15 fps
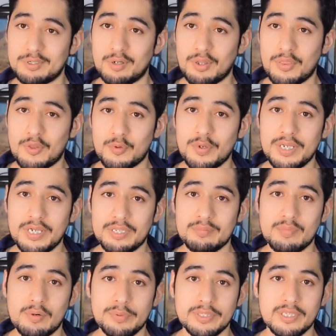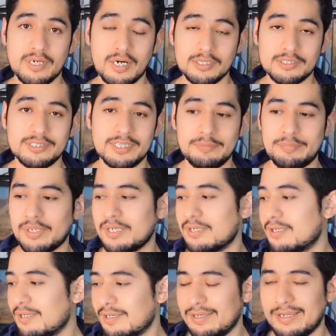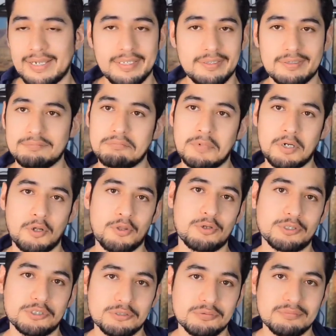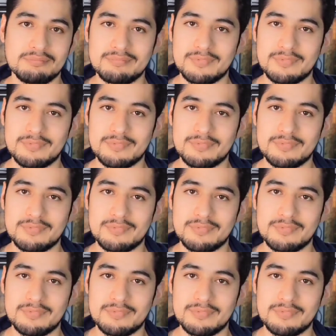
3 at the moment that are sleeping, and another 2